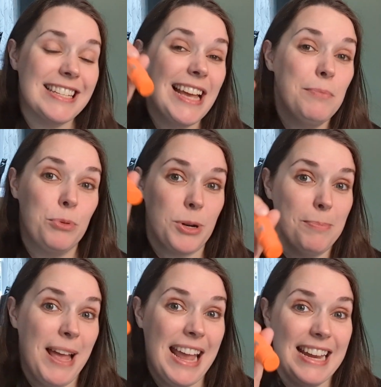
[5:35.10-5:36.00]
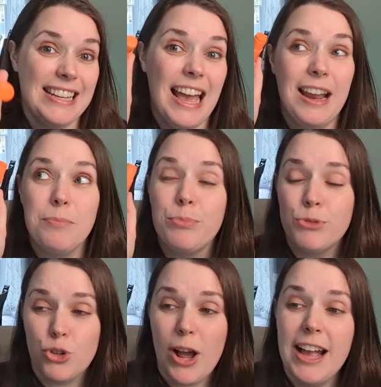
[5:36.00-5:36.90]
tempera paint, and it
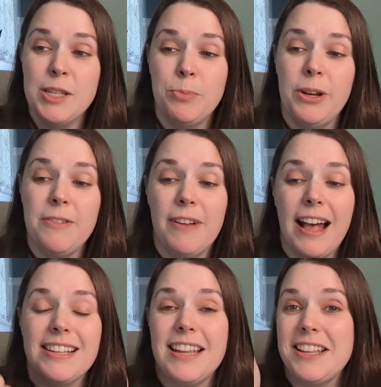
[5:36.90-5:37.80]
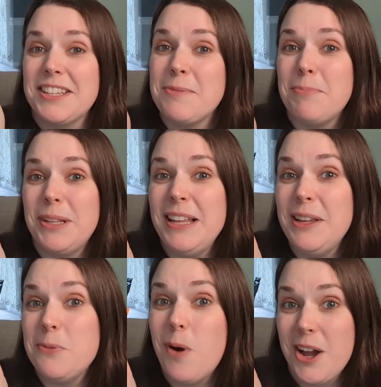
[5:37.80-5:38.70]
dries pretty fast and is
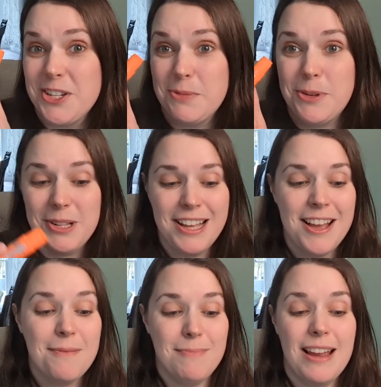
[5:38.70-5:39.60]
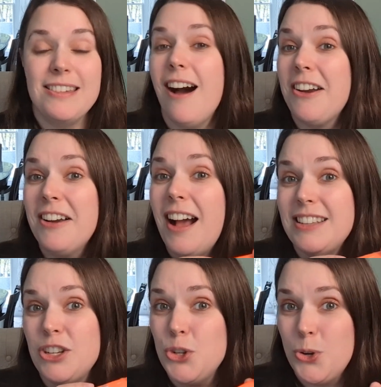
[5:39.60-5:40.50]
completely washable. My daughter has
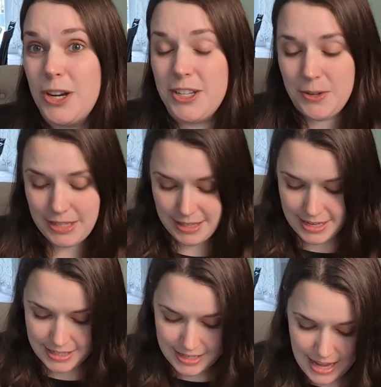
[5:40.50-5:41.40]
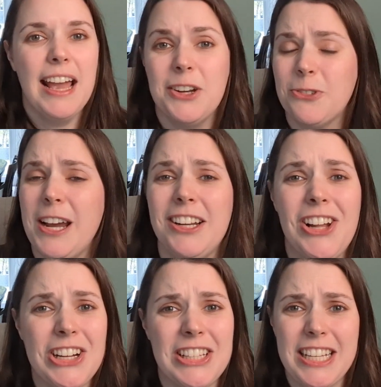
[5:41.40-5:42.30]
enjoyed using this. And right
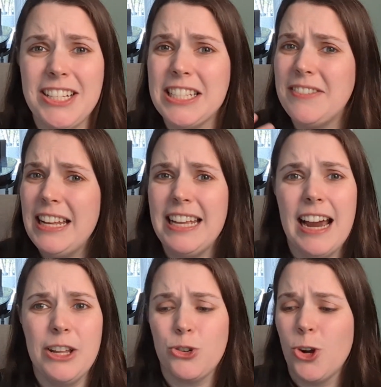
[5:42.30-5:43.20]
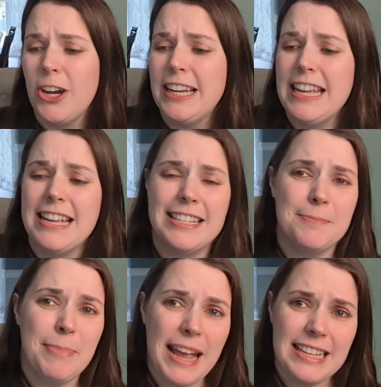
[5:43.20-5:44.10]
along on the heels of any kind of drawing is
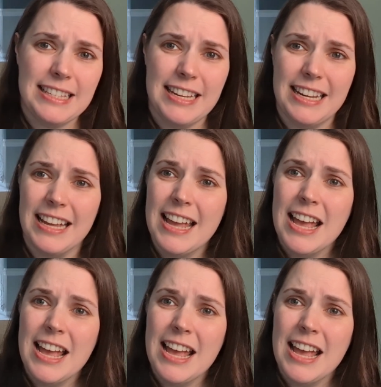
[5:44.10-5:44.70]
pasting.